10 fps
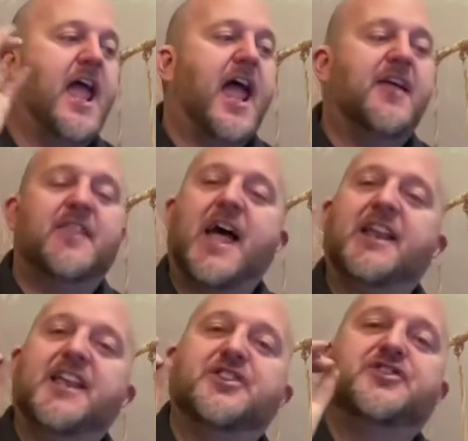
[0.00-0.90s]
And that
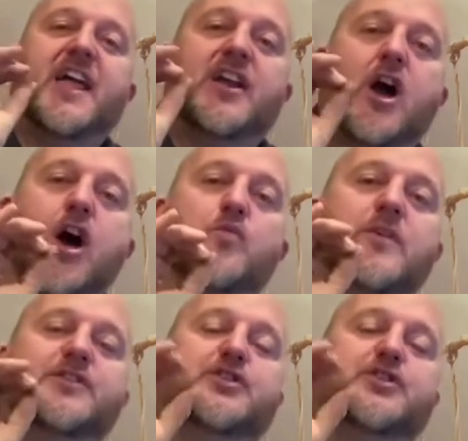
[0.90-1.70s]
is that God wants